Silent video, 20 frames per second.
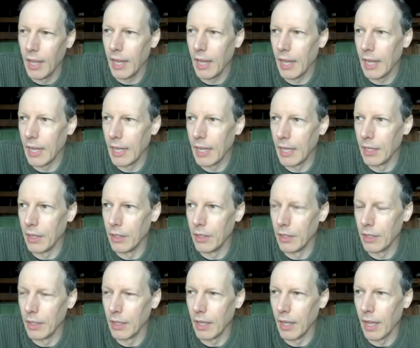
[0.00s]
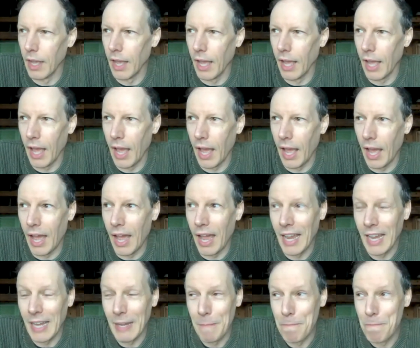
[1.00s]
And
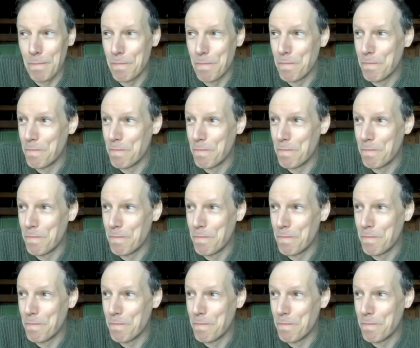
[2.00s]
I